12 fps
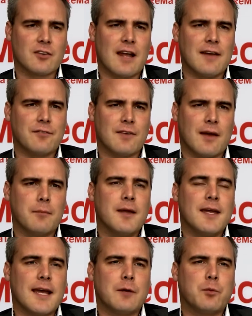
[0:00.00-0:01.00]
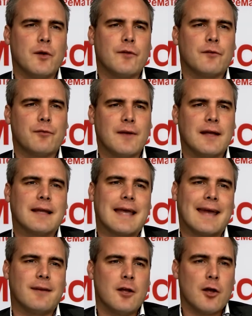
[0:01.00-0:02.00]
its lifetime, it will not fail
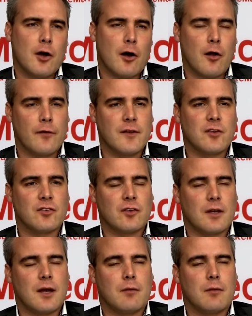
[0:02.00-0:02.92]
again on this